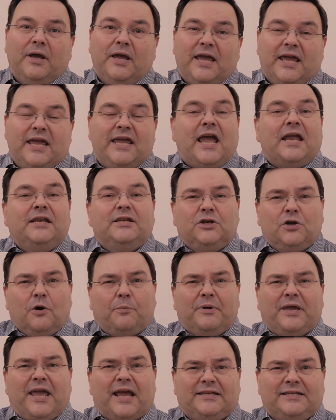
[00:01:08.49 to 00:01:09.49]
He ended
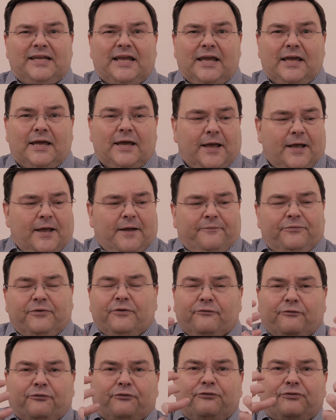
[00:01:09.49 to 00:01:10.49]
up getting
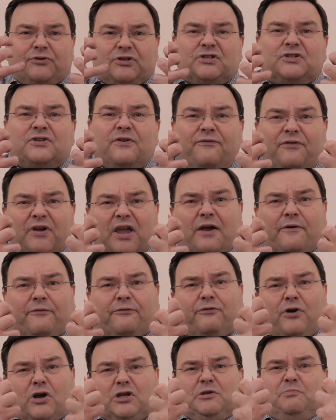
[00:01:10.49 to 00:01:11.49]
severe
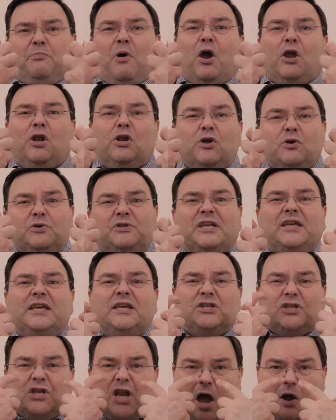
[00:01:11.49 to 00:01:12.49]
frostbite, losing his
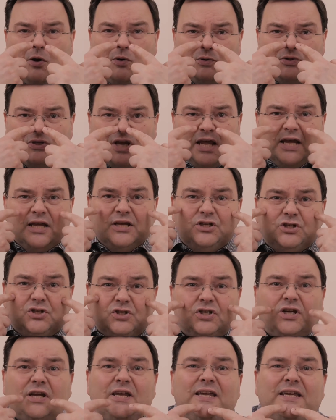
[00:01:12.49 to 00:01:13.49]
nose, his
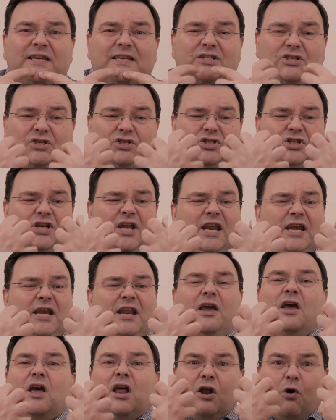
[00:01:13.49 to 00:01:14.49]
cheek, his
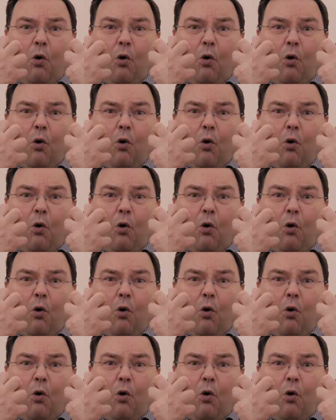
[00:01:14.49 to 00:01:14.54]
chin,